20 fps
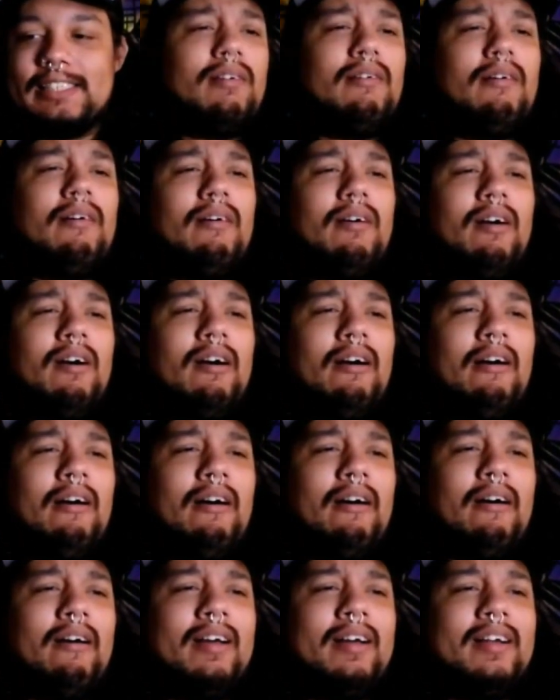
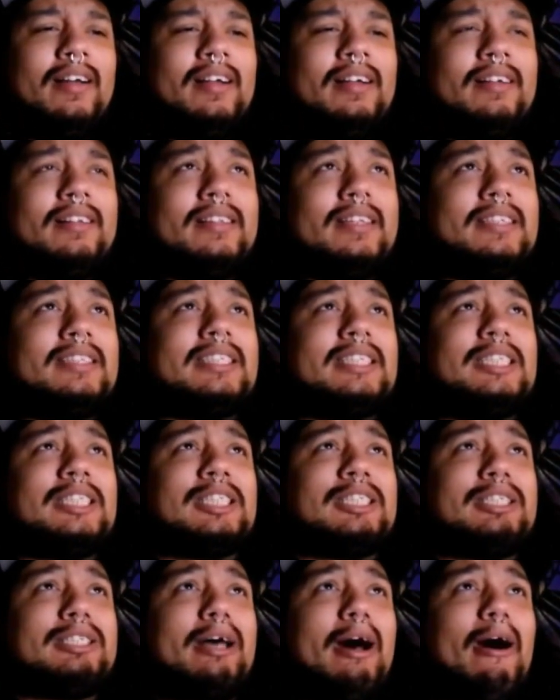Oh, this is
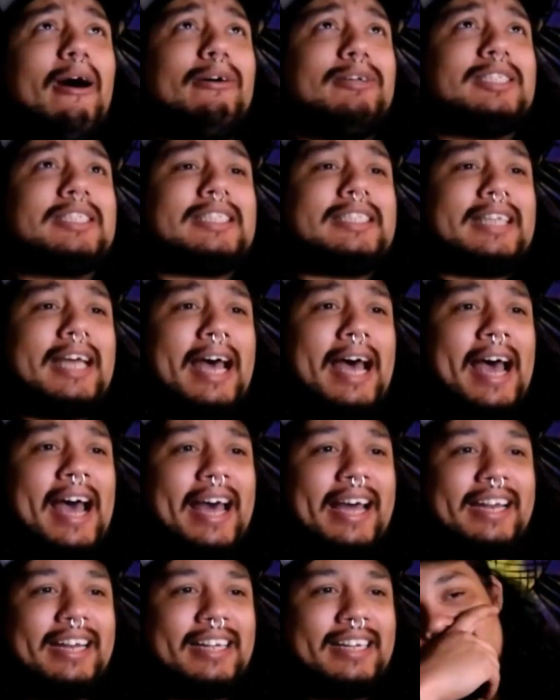so sad.